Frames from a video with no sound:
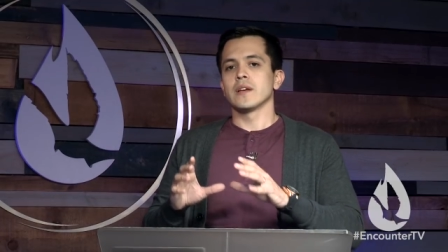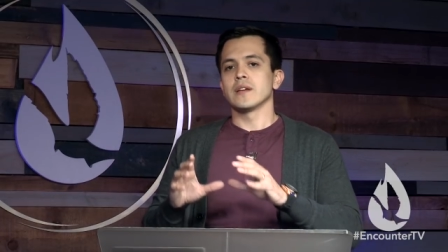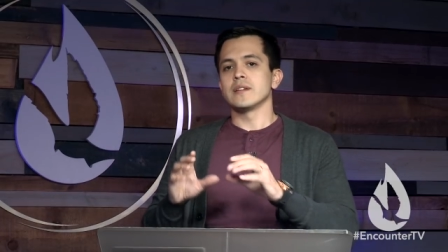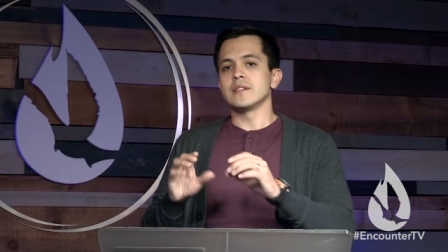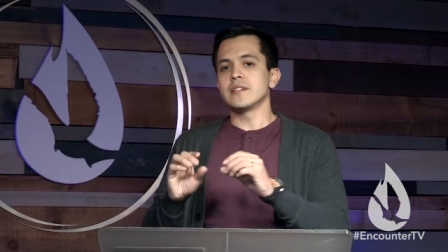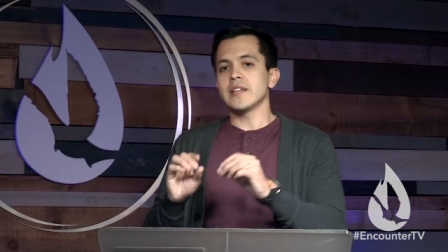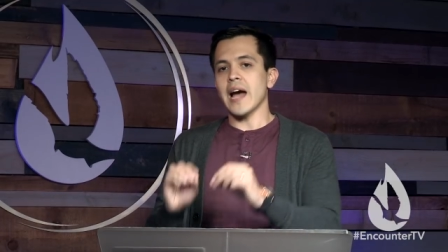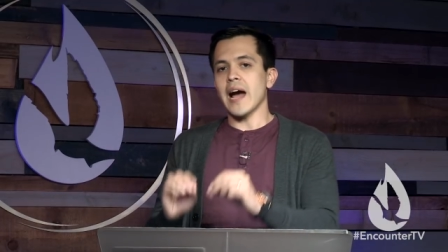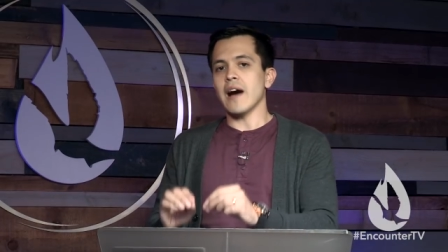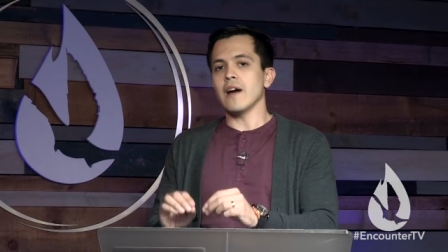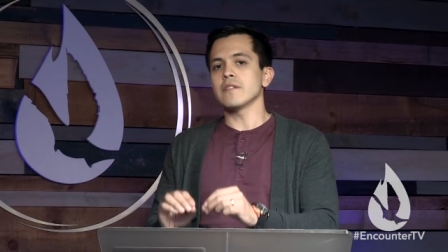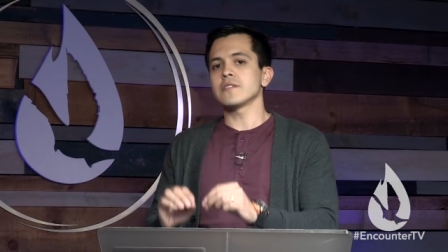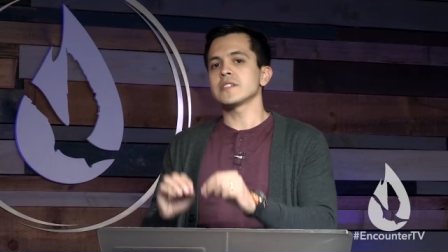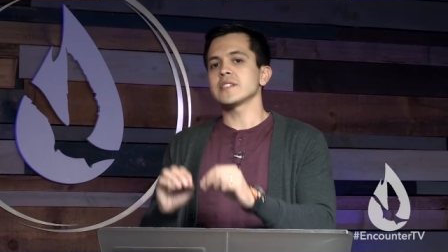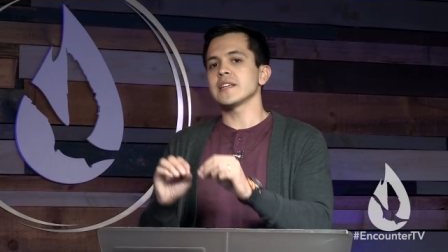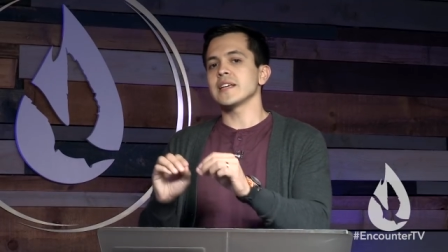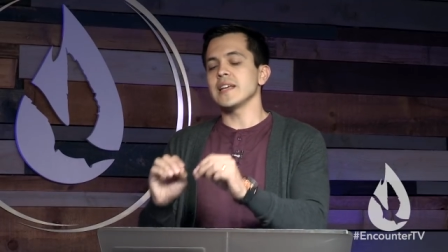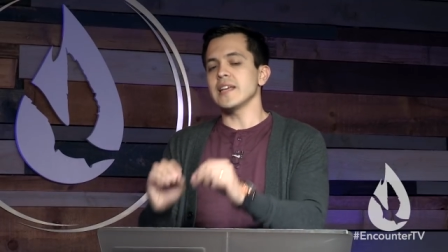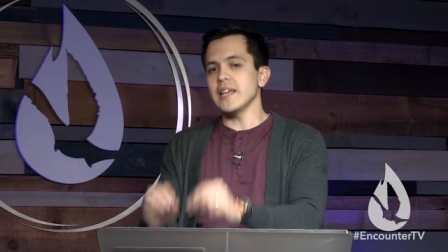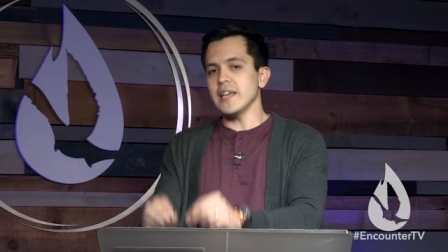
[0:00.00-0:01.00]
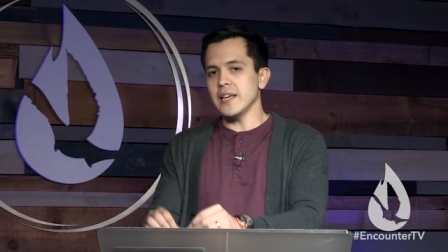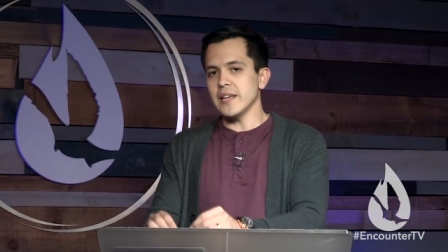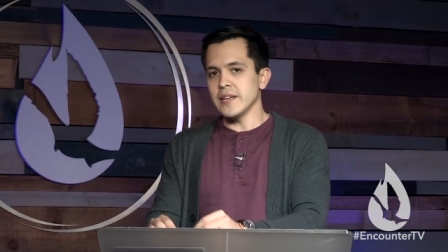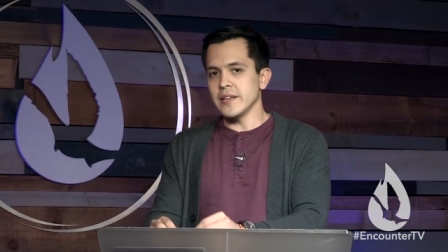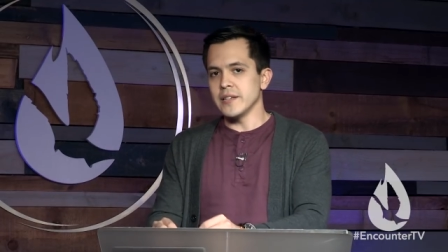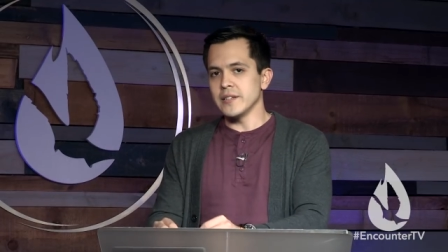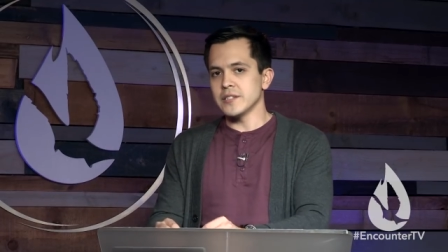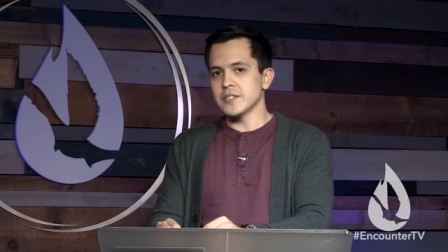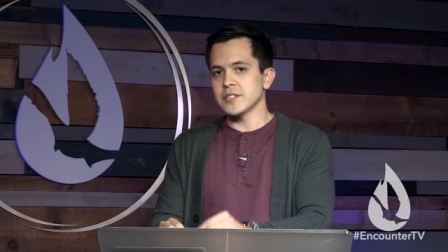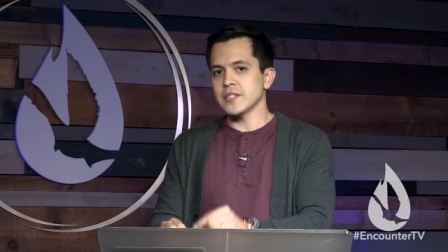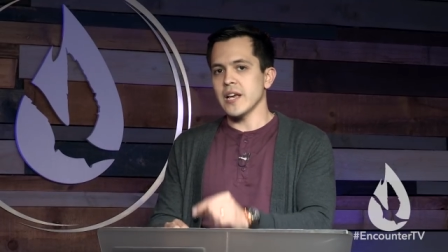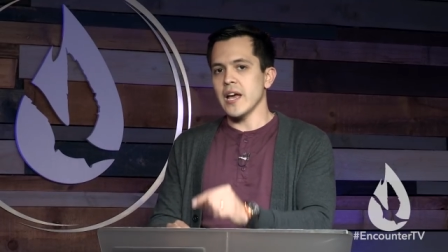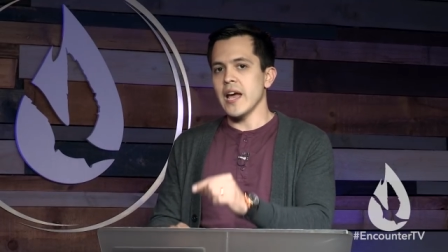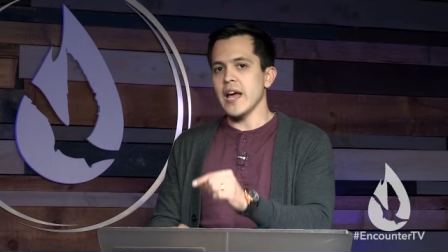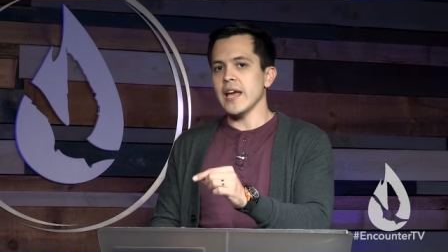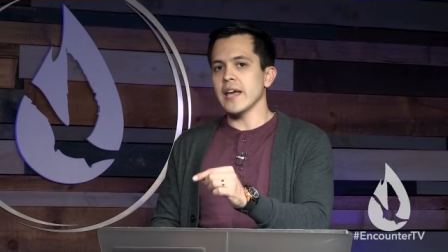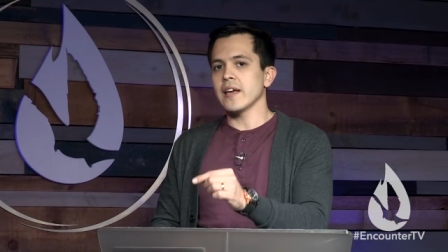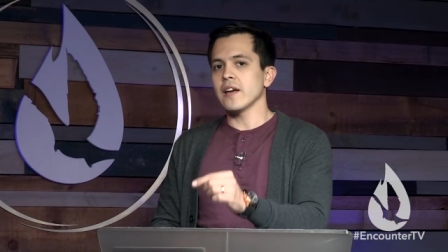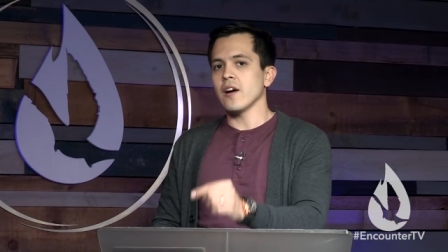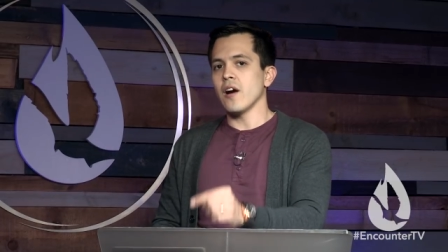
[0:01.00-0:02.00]
doubt is
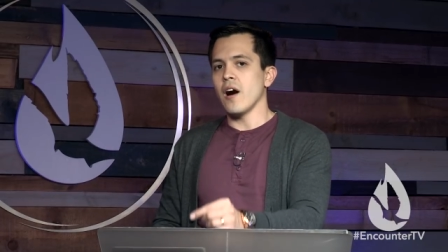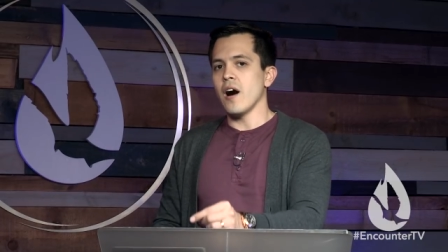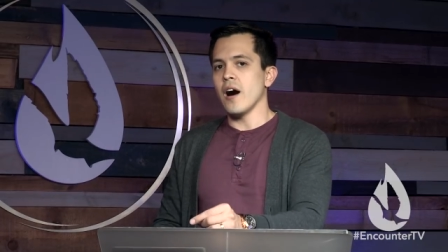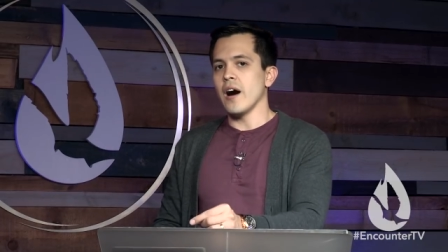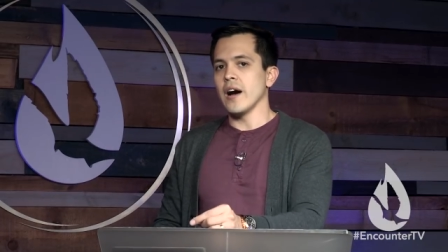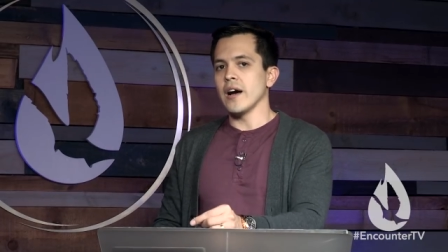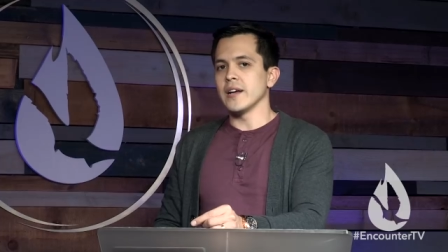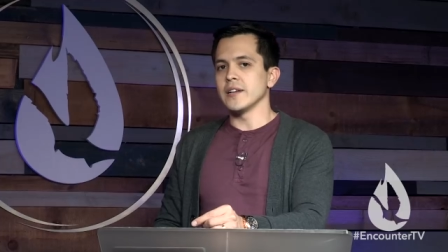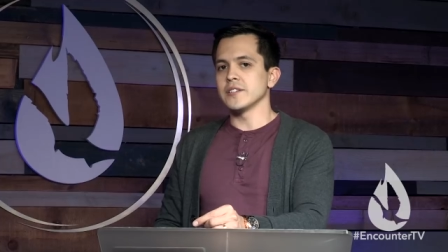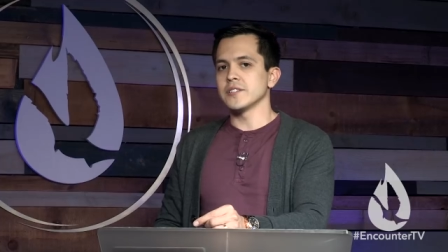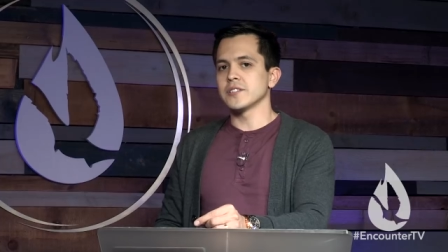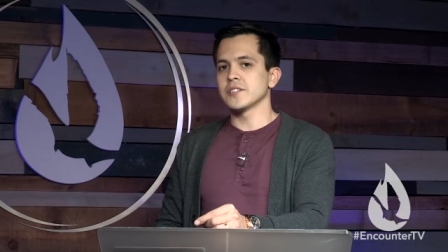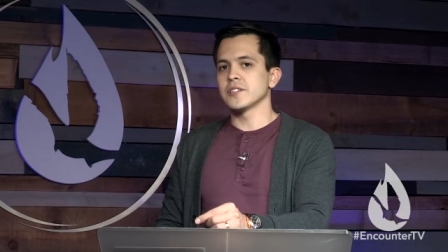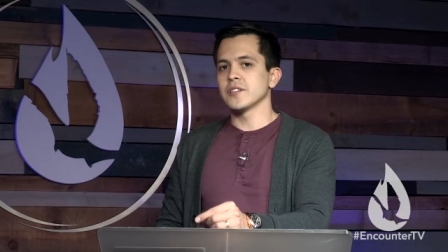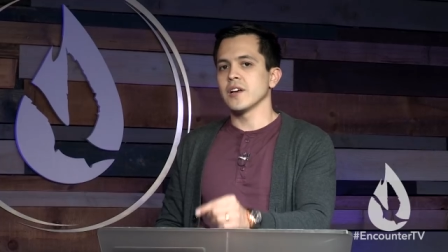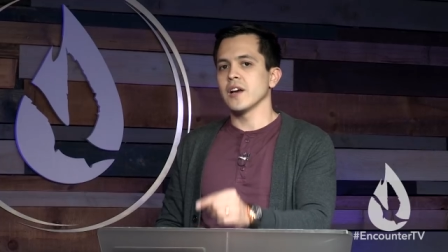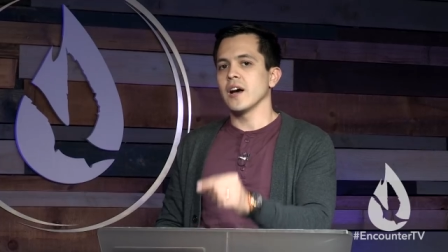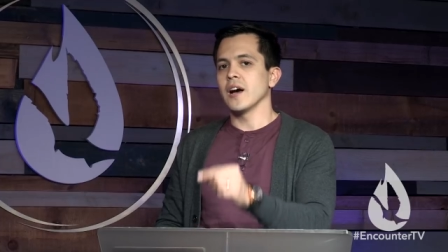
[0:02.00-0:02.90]
a cause